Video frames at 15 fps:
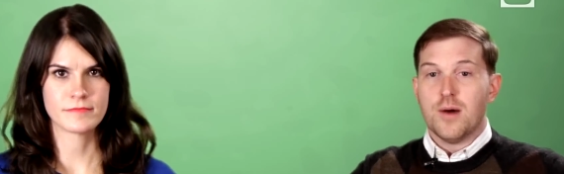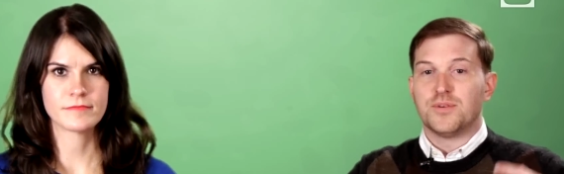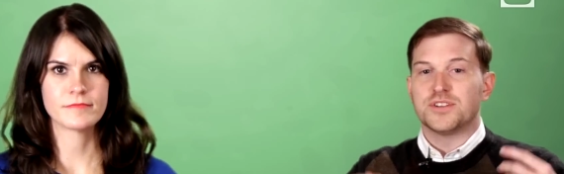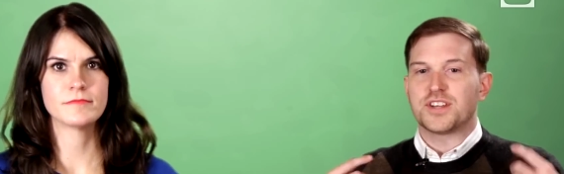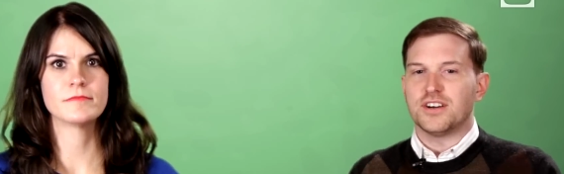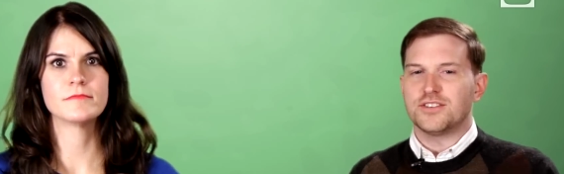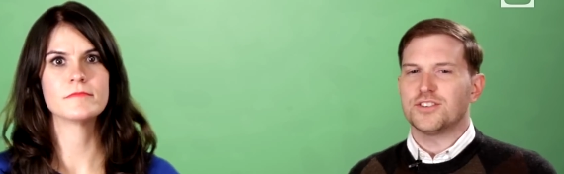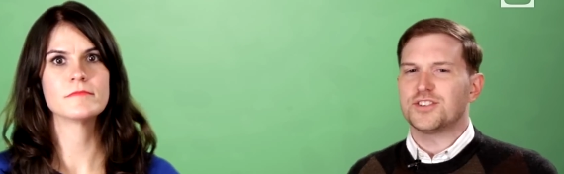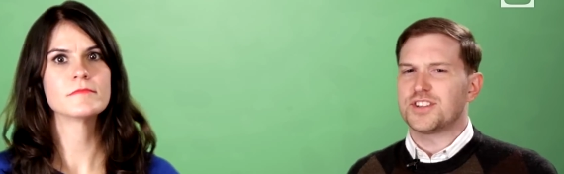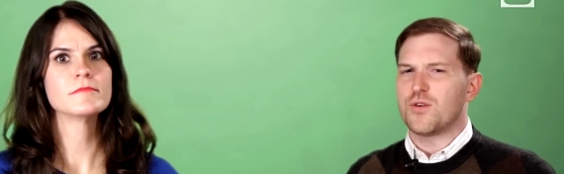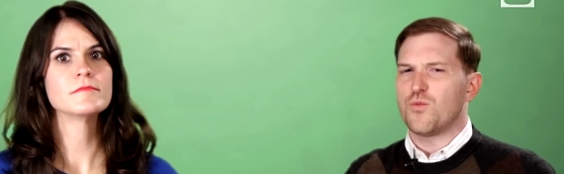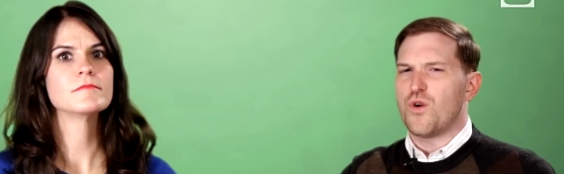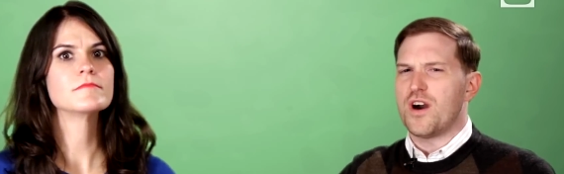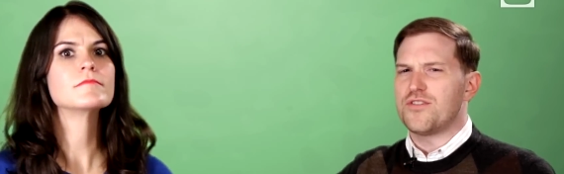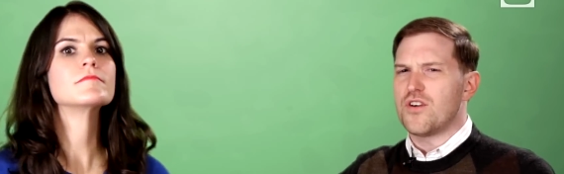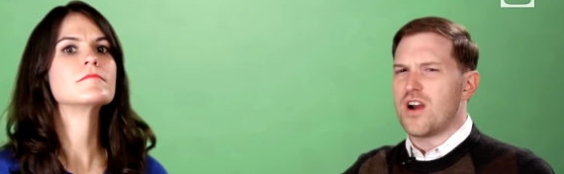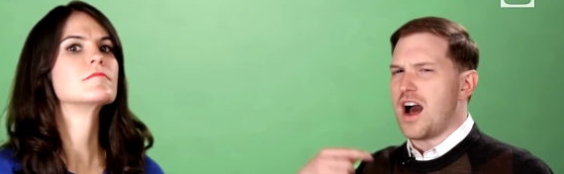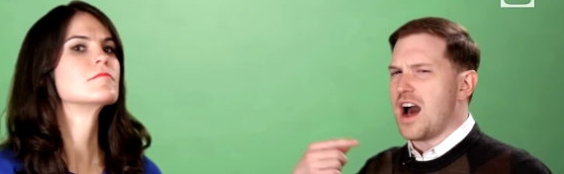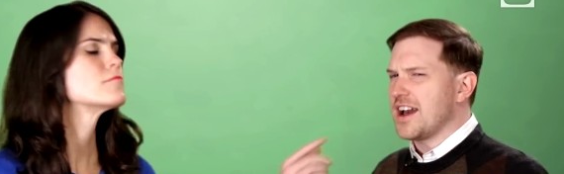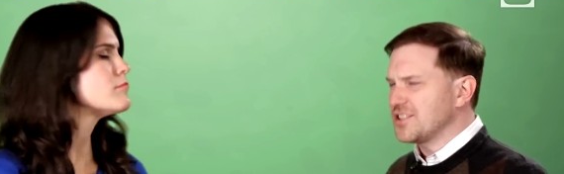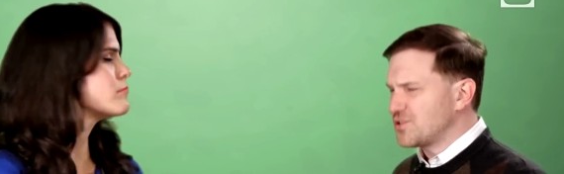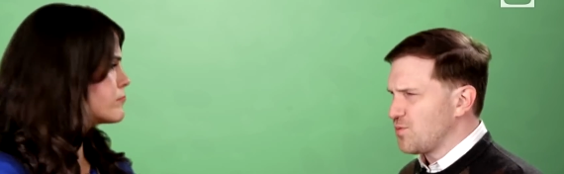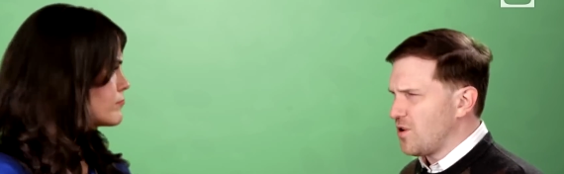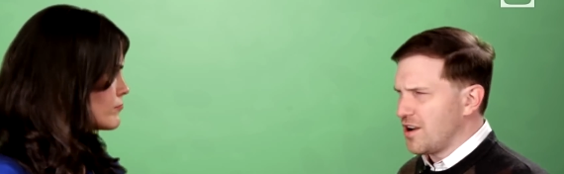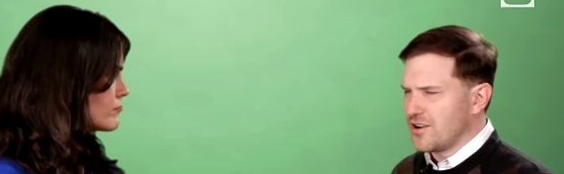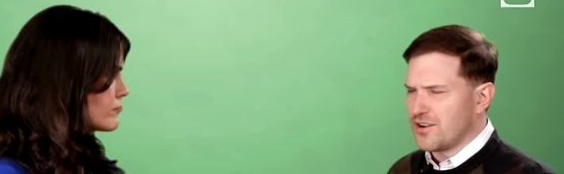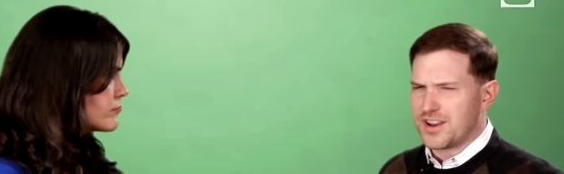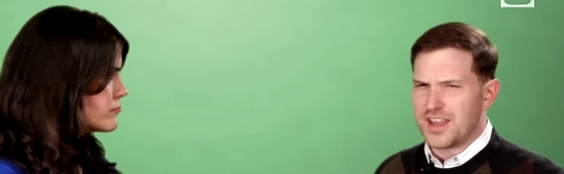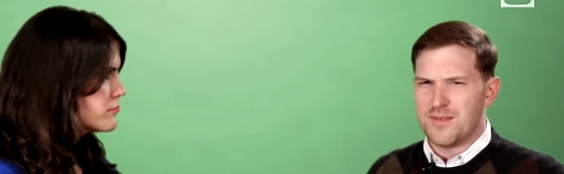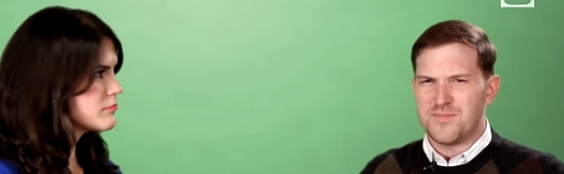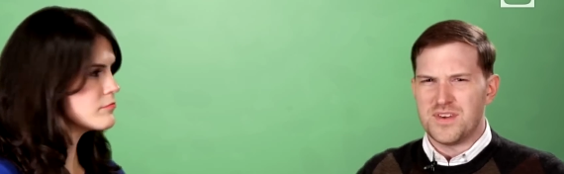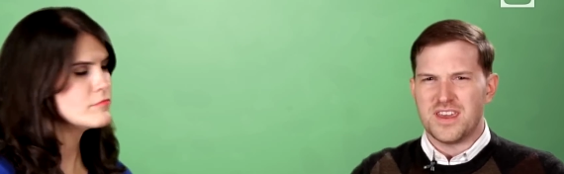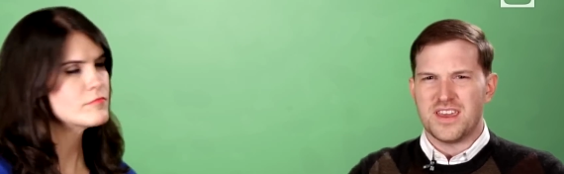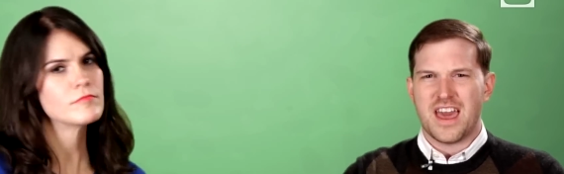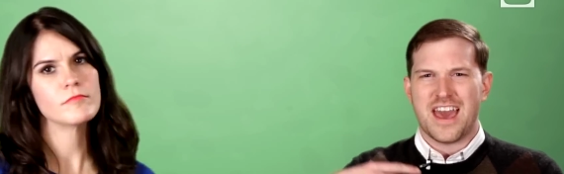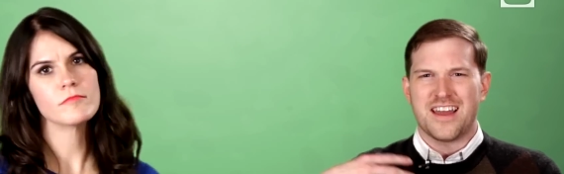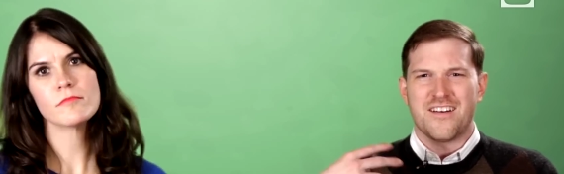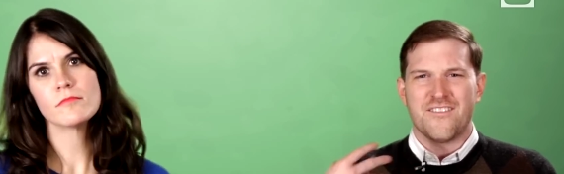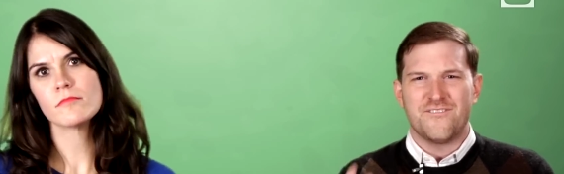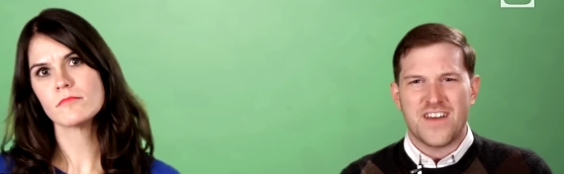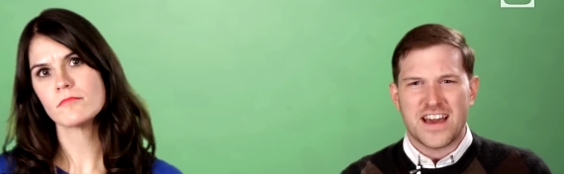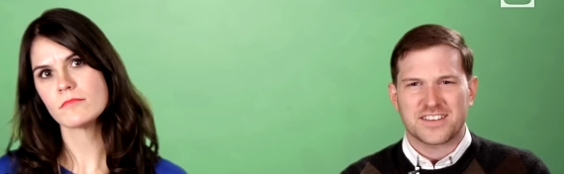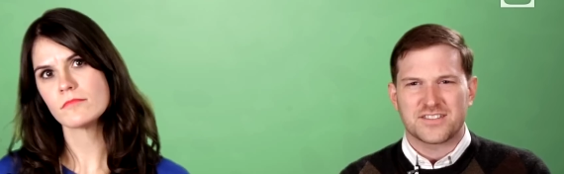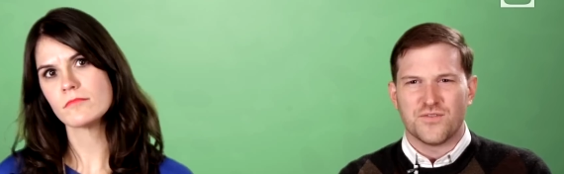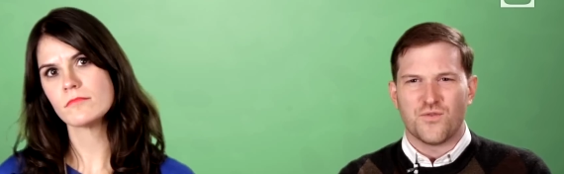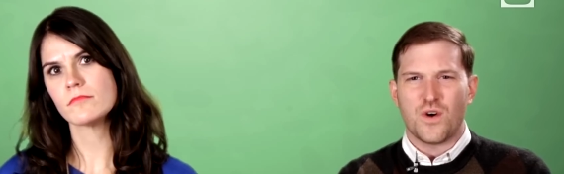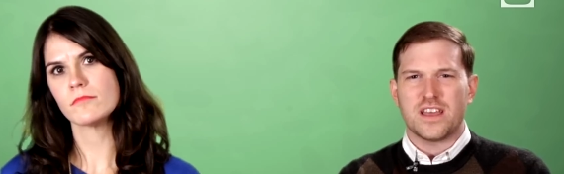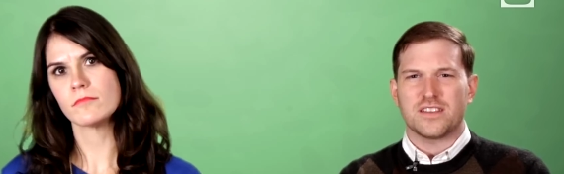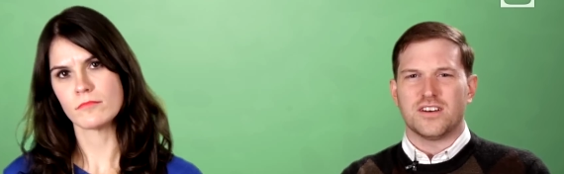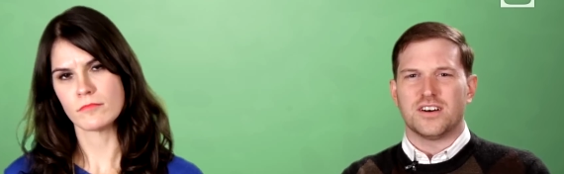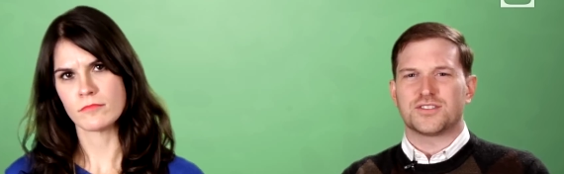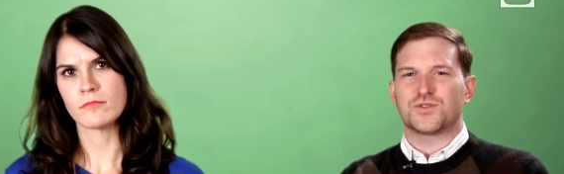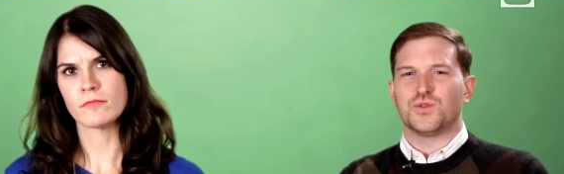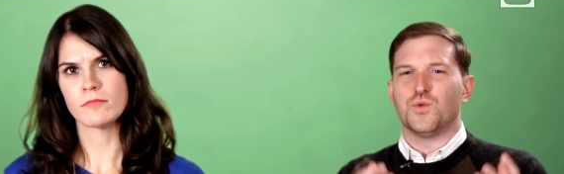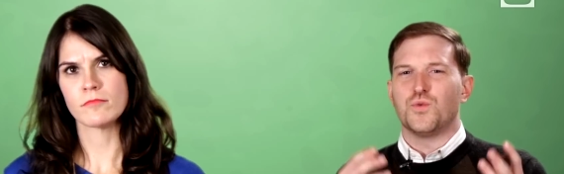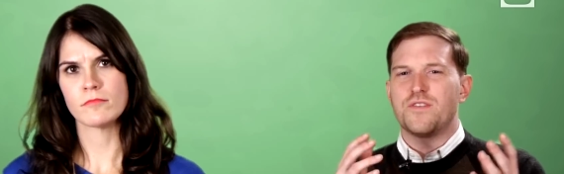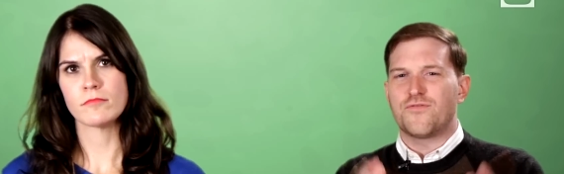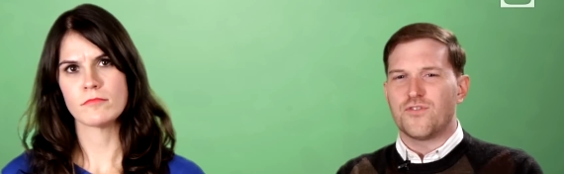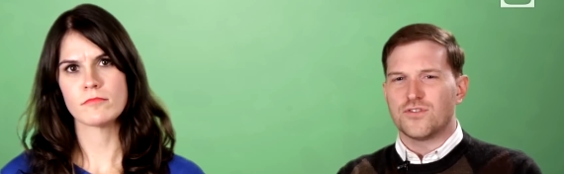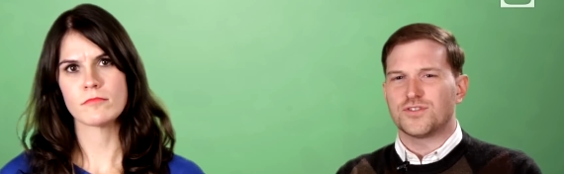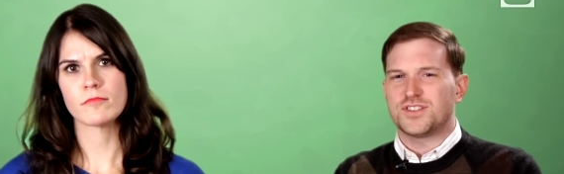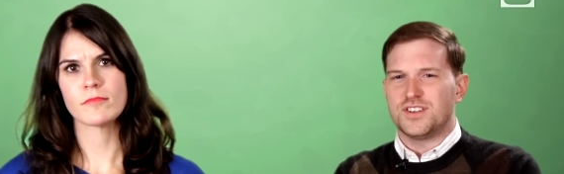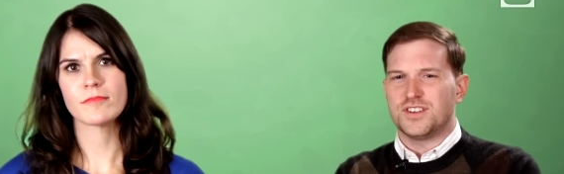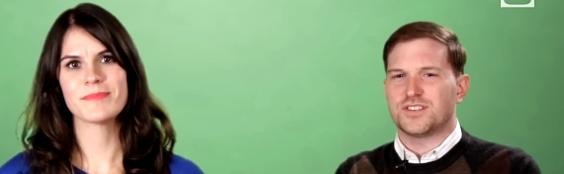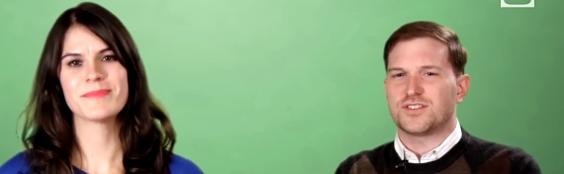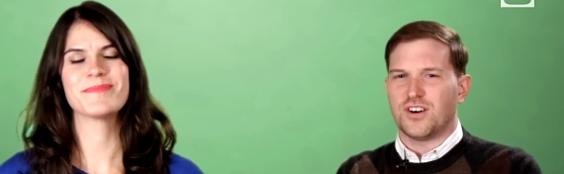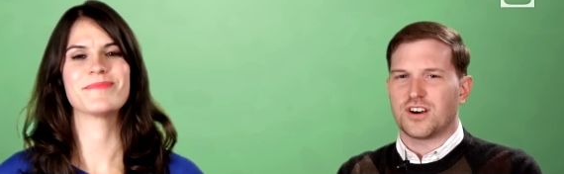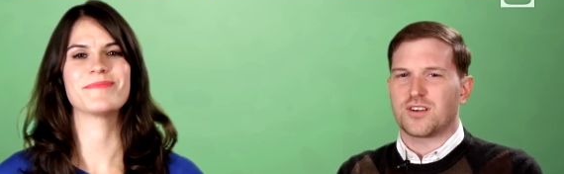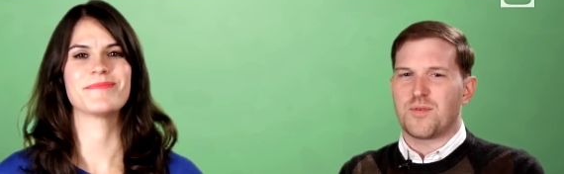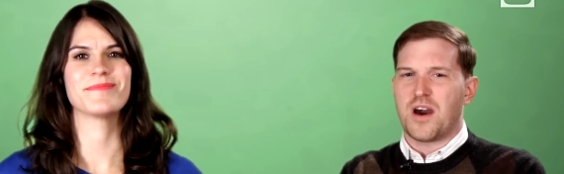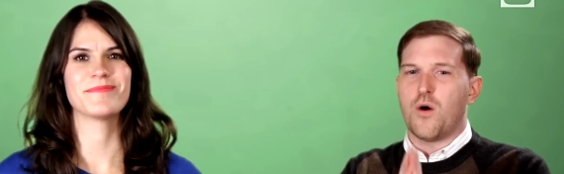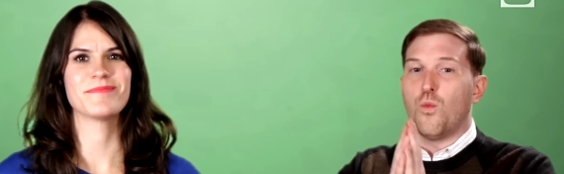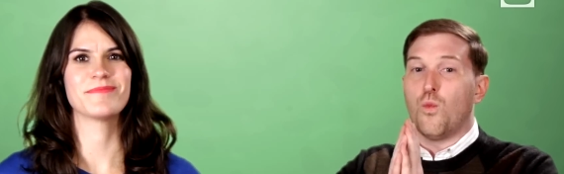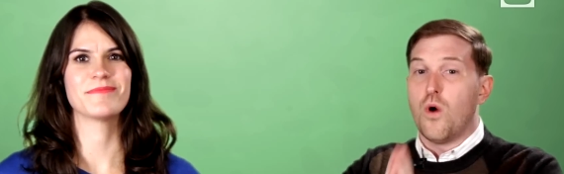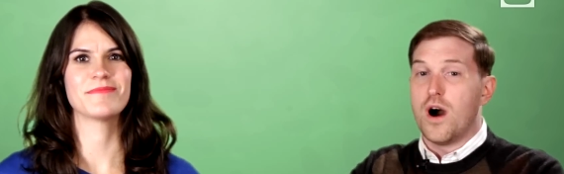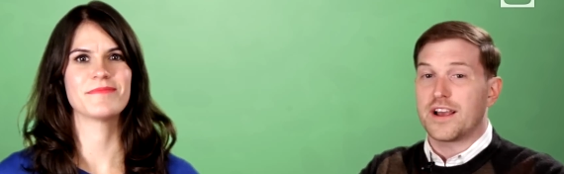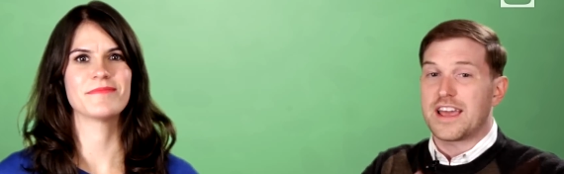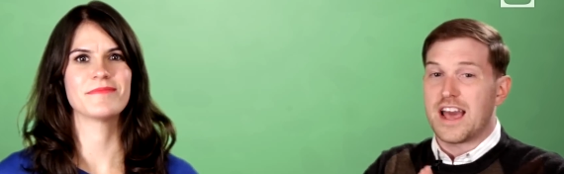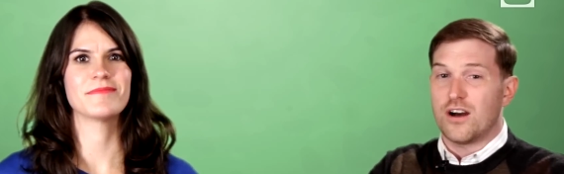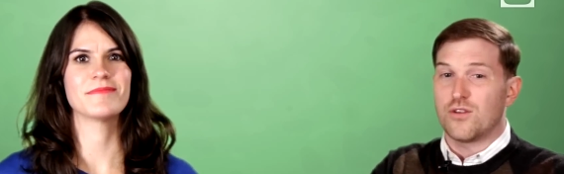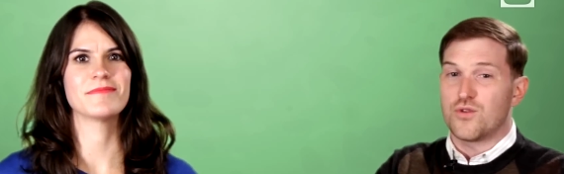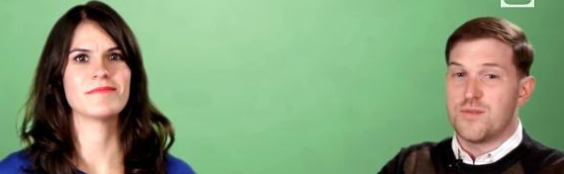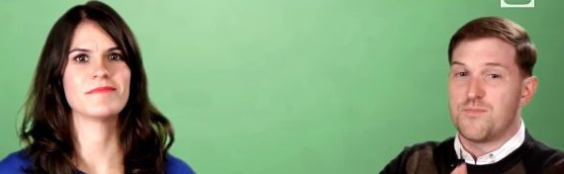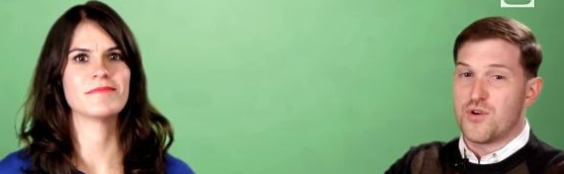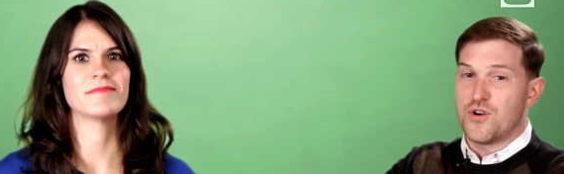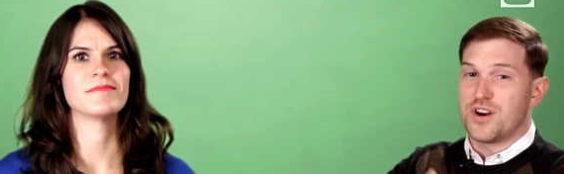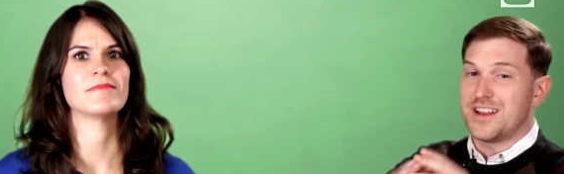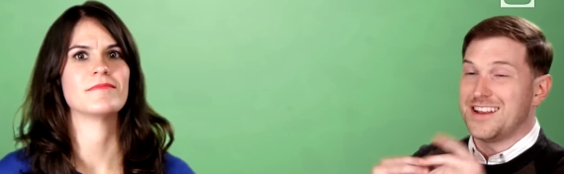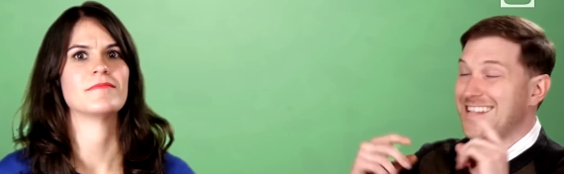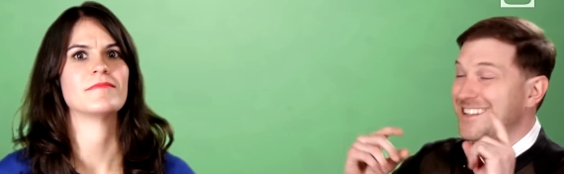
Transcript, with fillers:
Speaker 1: But to understand whether ice water can be an effective weight loss tool, we first need to talk about what calorie burning